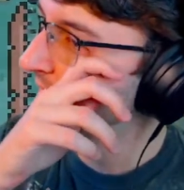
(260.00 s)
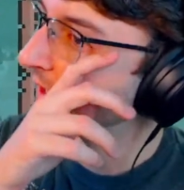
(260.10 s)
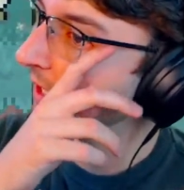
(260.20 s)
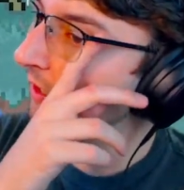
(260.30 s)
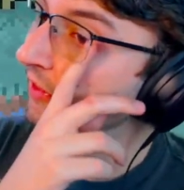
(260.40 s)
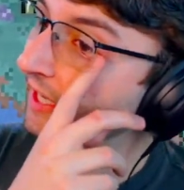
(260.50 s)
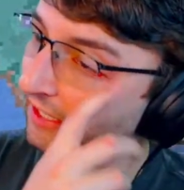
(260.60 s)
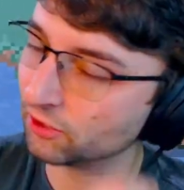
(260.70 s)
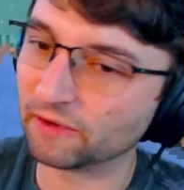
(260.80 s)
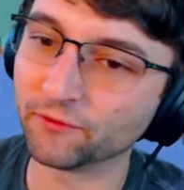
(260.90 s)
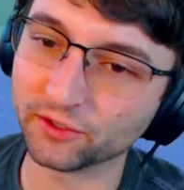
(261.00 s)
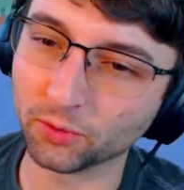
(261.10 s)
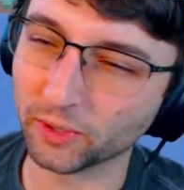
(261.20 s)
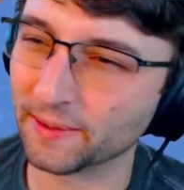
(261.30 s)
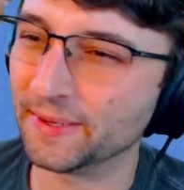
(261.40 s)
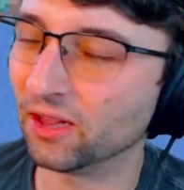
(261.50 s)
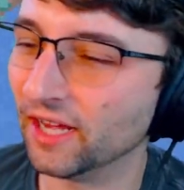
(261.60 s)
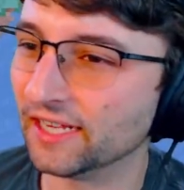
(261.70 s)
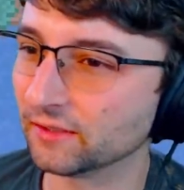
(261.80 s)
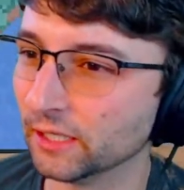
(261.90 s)
then I took my first programming
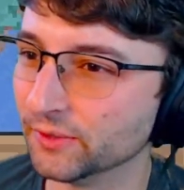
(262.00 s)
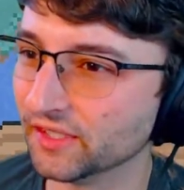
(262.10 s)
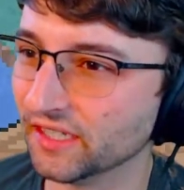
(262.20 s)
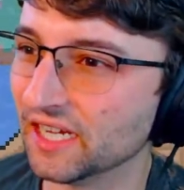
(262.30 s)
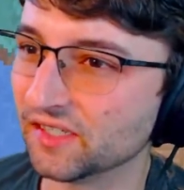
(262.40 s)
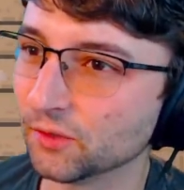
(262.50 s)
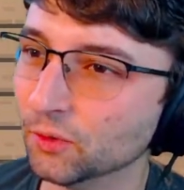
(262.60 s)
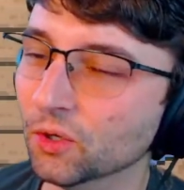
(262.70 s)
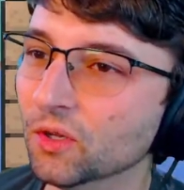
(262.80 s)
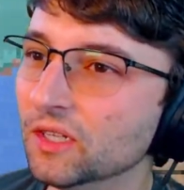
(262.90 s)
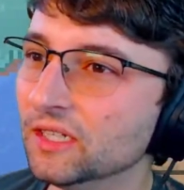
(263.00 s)
class when I was in high school,